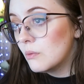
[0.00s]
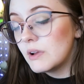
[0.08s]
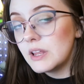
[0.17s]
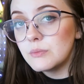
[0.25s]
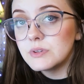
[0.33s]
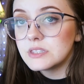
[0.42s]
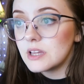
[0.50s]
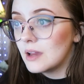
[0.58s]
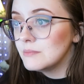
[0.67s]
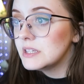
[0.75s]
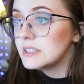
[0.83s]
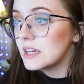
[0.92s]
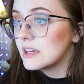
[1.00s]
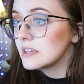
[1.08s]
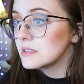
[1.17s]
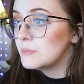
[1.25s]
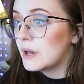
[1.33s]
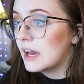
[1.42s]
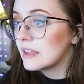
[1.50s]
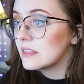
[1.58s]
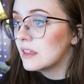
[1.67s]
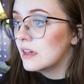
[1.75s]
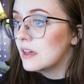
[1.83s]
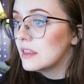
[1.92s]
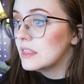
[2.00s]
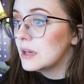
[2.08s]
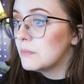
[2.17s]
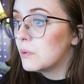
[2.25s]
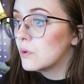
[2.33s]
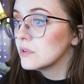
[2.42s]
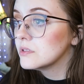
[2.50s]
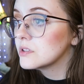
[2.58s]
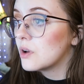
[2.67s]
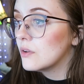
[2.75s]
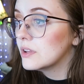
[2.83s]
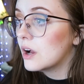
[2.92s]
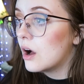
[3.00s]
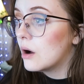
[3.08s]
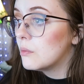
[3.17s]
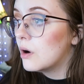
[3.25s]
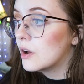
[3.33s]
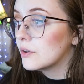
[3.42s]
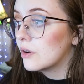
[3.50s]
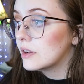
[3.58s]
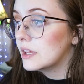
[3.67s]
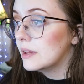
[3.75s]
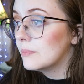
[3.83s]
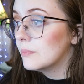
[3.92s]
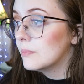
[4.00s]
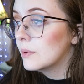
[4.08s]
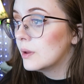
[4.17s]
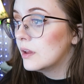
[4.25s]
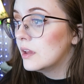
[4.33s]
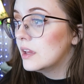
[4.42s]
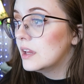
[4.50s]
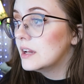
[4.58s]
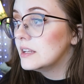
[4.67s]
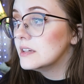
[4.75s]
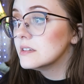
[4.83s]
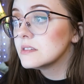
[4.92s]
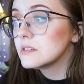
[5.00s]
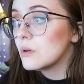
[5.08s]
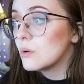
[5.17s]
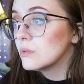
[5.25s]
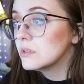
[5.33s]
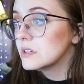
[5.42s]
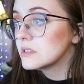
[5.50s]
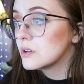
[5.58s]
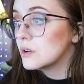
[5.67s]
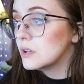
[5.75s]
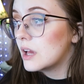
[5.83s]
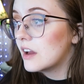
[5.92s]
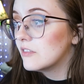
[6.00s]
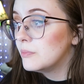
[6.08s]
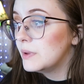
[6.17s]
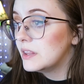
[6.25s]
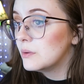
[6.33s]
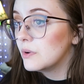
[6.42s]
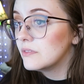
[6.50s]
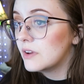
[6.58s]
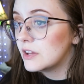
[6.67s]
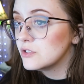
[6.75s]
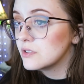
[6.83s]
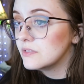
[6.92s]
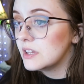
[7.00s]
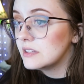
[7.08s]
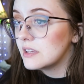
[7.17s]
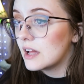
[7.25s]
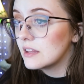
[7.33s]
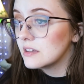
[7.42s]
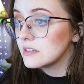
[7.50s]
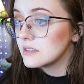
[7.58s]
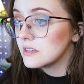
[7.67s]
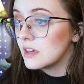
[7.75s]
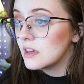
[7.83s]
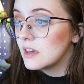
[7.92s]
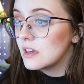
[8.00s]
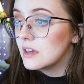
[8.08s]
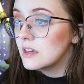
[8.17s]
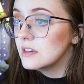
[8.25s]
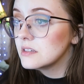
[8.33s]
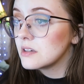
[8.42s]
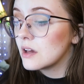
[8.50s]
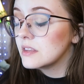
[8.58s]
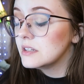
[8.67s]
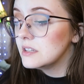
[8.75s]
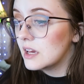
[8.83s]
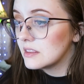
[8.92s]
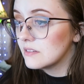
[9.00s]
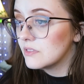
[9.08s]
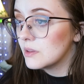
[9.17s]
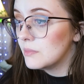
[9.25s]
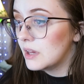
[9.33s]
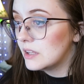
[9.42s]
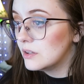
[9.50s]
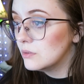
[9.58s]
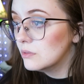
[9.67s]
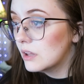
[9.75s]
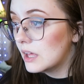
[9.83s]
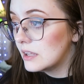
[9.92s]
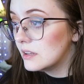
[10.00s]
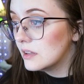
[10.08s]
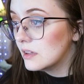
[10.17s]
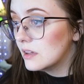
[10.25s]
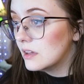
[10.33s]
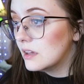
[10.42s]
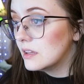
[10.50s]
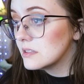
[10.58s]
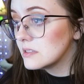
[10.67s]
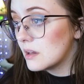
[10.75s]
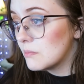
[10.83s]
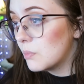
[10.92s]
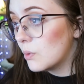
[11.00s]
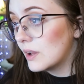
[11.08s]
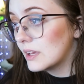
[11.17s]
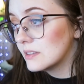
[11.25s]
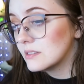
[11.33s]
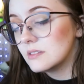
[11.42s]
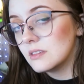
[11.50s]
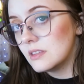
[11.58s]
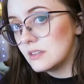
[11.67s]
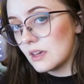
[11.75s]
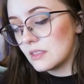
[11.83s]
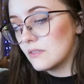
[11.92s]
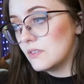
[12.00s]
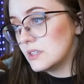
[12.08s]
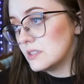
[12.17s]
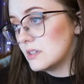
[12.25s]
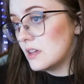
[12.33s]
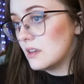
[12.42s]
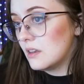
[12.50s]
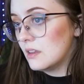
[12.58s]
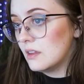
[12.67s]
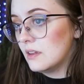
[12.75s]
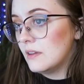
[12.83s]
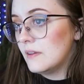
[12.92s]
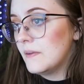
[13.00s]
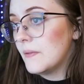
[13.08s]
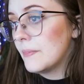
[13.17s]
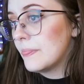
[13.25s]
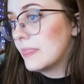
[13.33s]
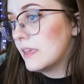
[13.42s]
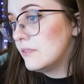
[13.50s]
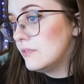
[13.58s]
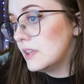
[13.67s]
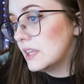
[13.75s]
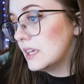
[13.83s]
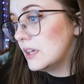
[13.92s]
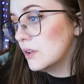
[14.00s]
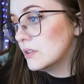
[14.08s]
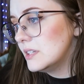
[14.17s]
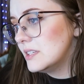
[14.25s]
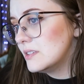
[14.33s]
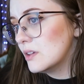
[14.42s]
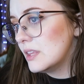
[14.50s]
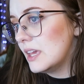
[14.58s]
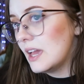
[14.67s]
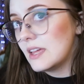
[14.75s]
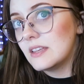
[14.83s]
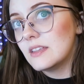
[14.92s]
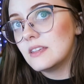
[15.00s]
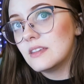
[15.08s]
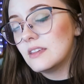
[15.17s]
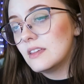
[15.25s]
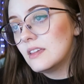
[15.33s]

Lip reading: When it was time to take his bath, they poured scalding hot water on him. In his soul, this could have been the revenge of Daedalus. He saw the death of the man who led, in some point, to the death of his son, feeling guilty till the end.